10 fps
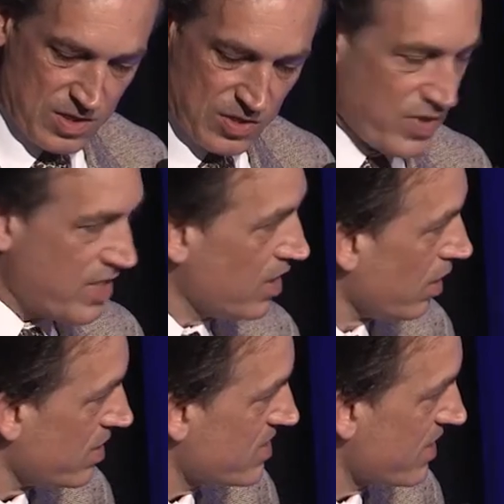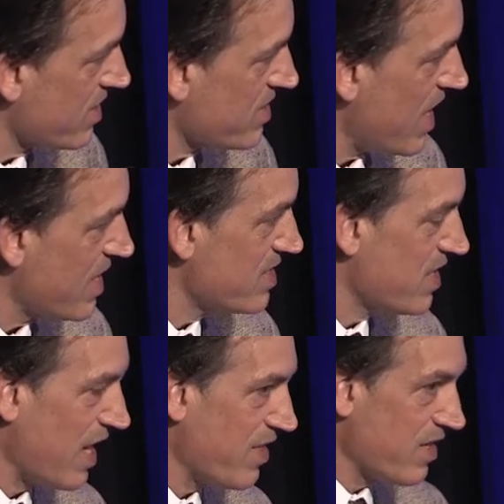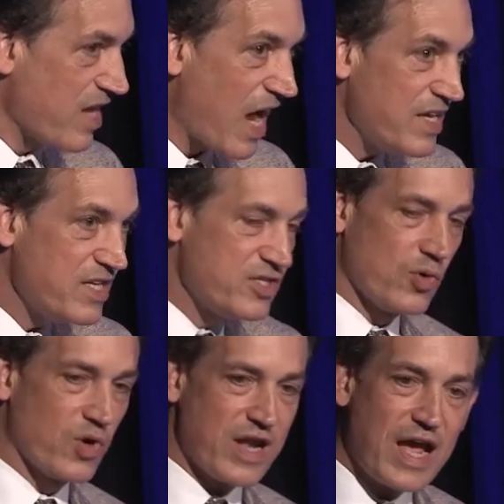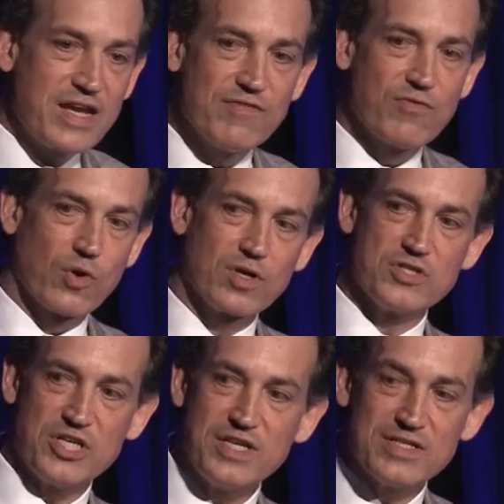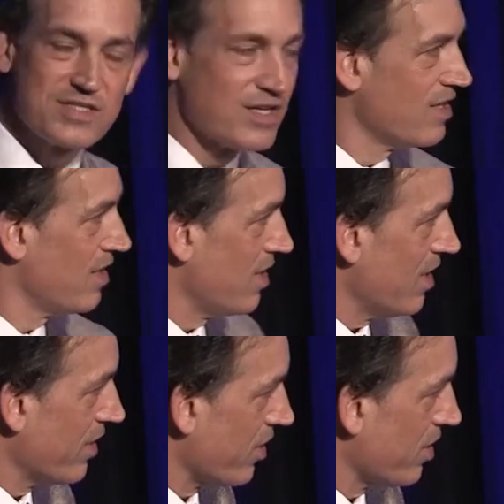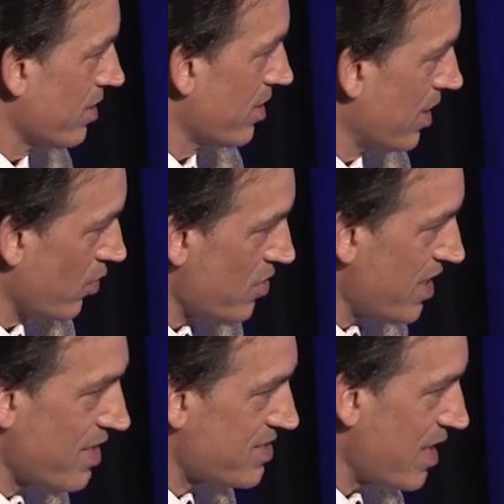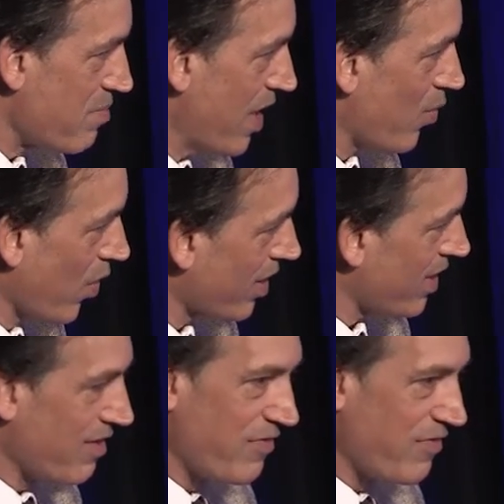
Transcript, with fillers: So Neil synthesized, I think, 92 or 94 genes uh, that uh, Rosetta said might work, and